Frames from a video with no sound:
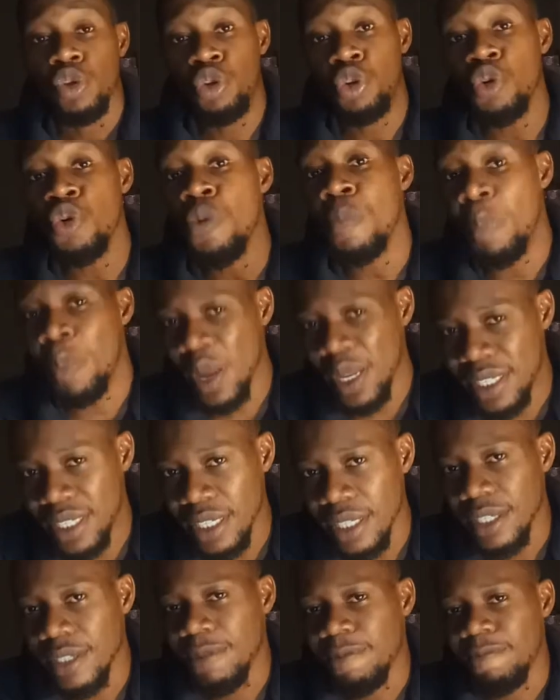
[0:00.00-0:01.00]
Do
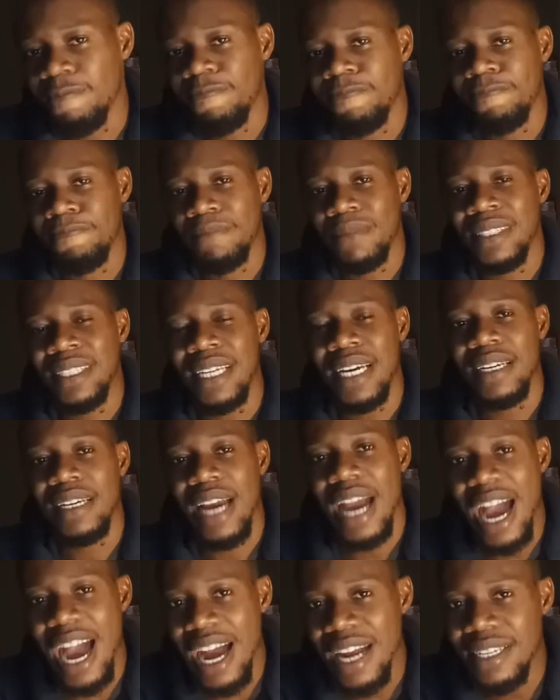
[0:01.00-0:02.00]
better than
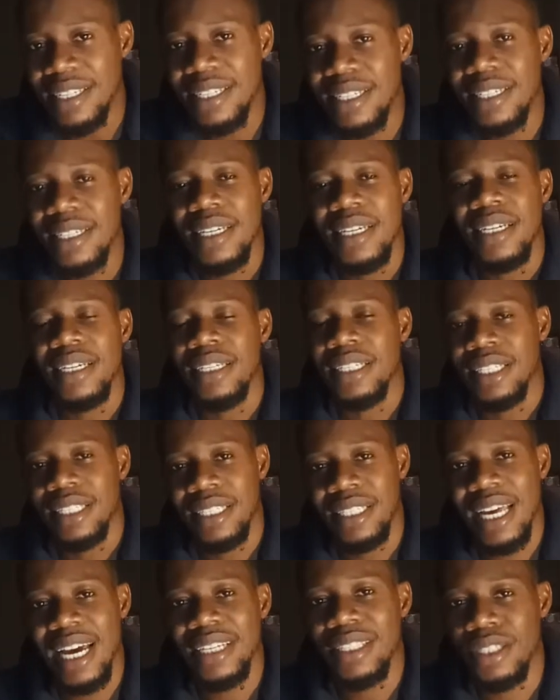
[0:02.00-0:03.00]
ads
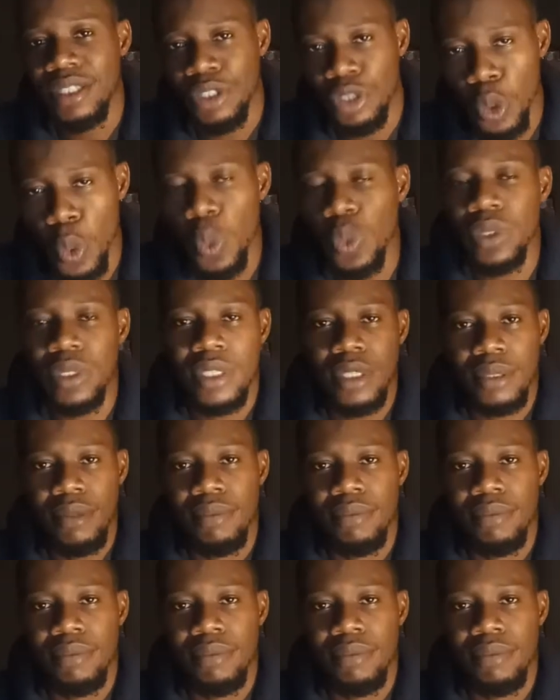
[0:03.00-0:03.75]
that don't.